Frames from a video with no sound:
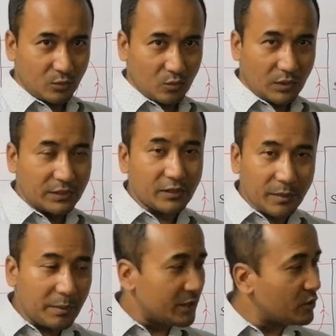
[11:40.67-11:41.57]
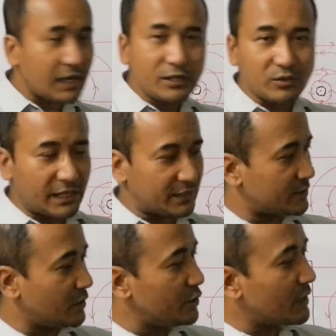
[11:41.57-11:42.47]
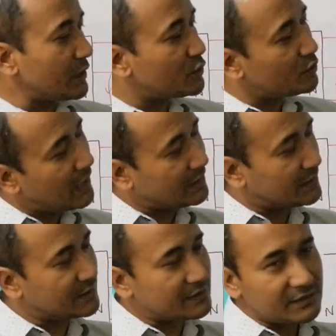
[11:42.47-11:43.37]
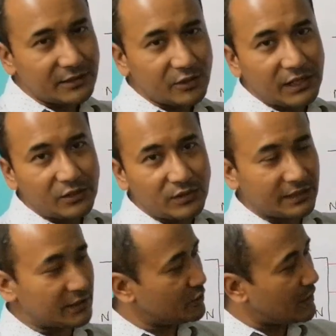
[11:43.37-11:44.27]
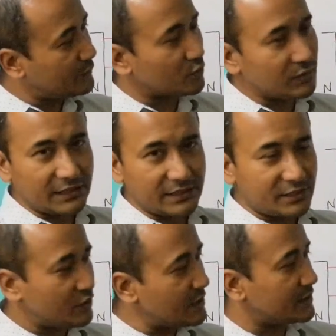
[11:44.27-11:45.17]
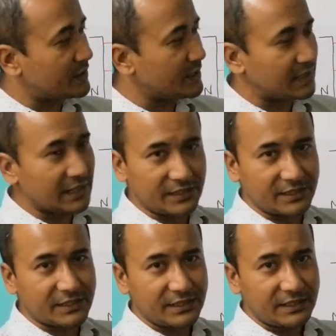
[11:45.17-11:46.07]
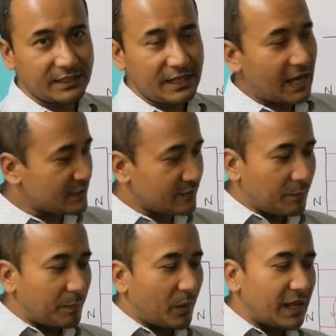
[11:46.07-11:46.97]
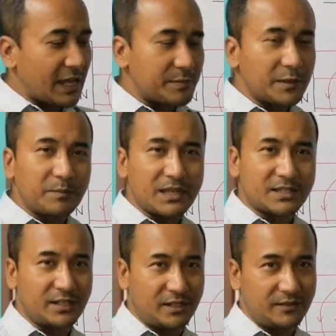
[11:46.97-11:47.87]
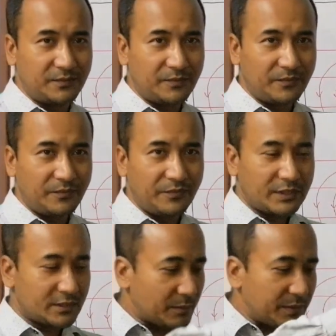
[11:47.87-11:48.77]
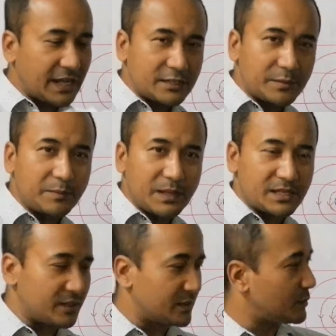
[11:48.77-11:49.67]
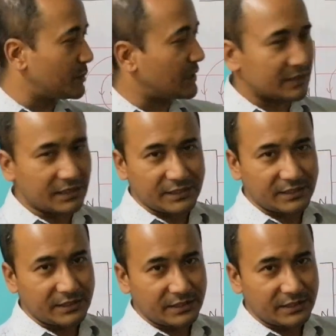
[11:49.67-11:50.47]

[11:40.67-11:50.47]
Want to remember, you can do like this, or you can do like this. You can do like this. You have to do like this. Stretch things like this, as if a ball has been placed here. Something has been placed here, somewhat like this.